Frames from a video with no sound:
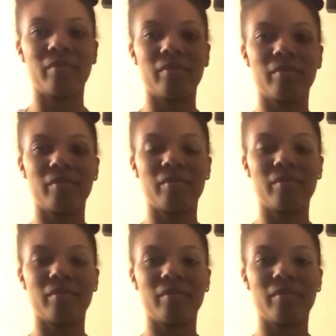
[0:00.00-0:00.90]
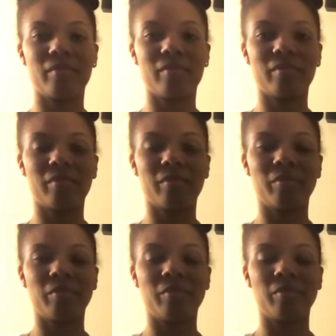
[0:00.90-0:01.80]

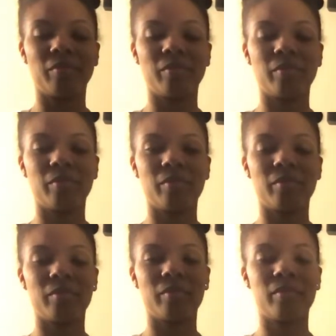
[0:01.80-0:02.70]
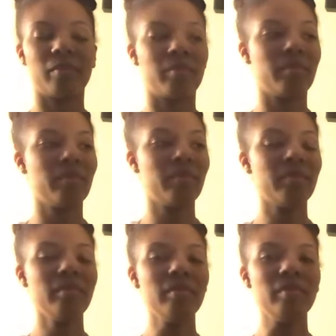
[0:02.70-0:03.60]

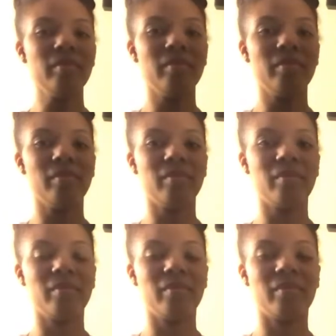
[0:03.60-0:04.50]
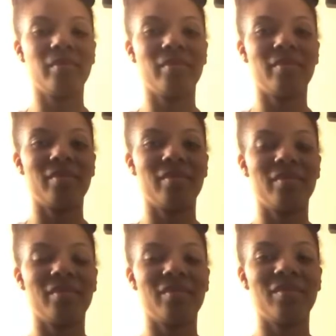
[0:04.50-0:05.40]

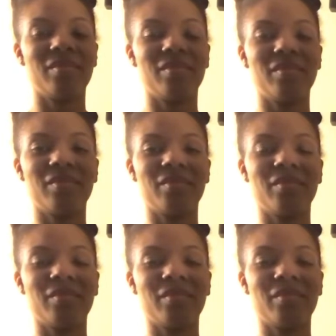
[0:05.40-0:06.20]
No words are spoken by the person on screen.